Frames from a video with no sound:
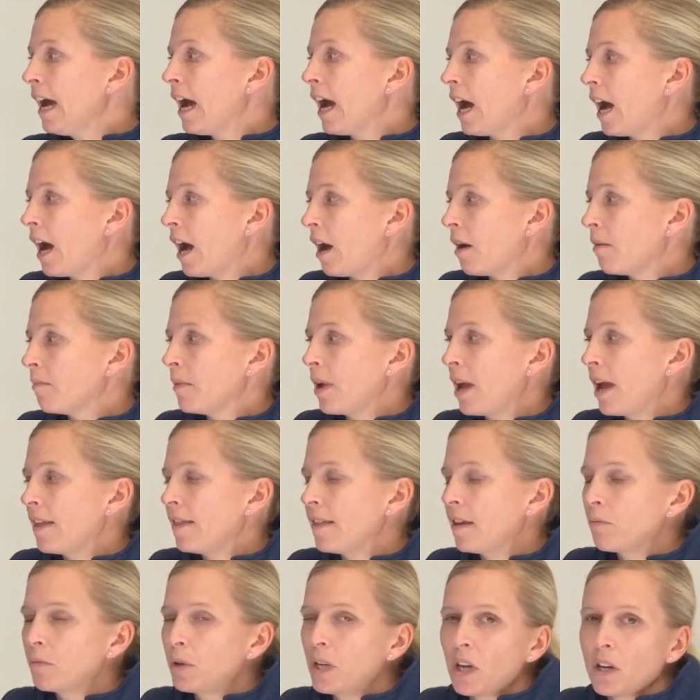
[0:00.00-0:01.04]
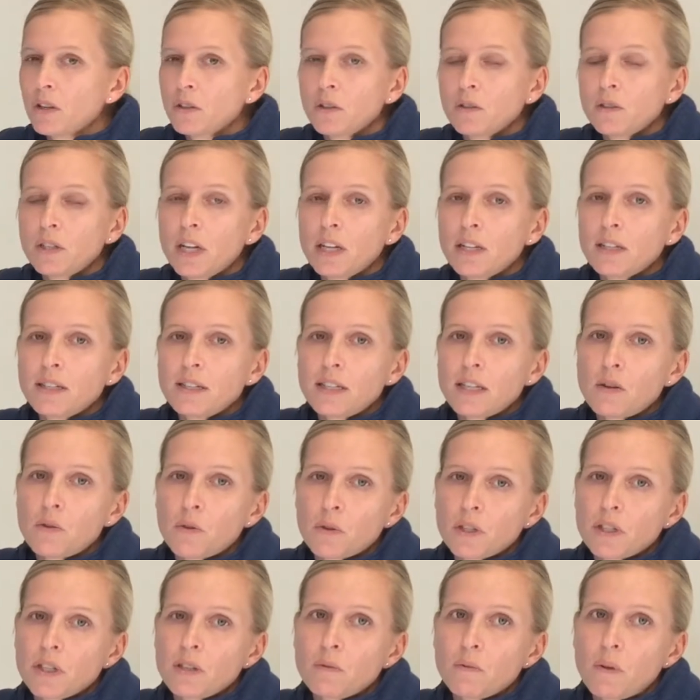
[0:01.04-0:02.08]
And then we also tend to see
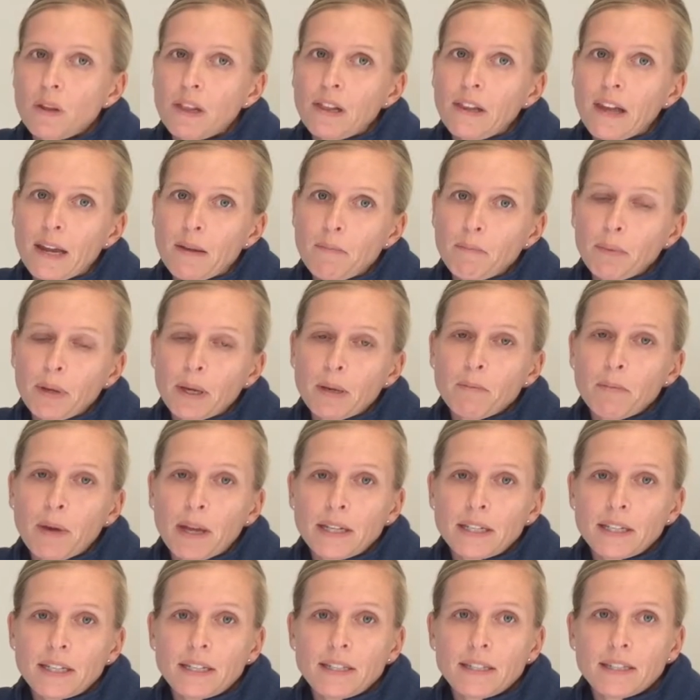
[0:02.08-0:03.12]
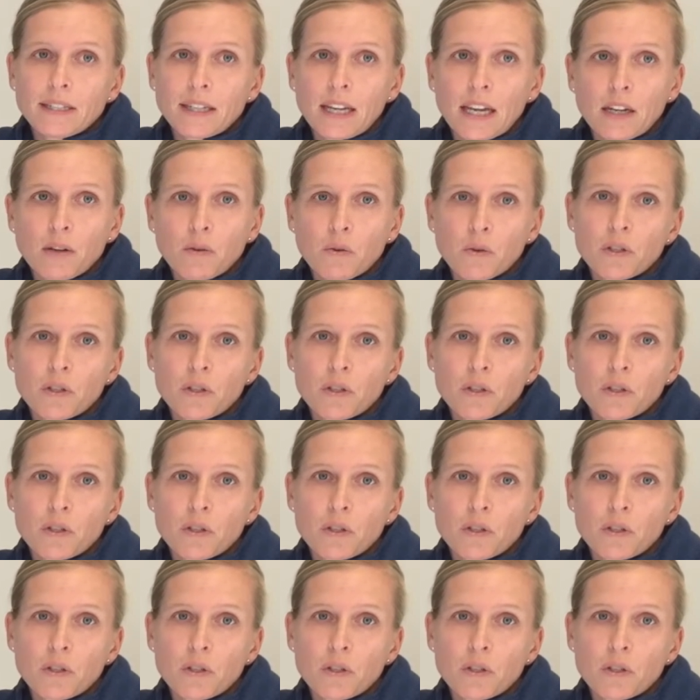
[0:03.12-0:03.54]
horses with light pigmented skin.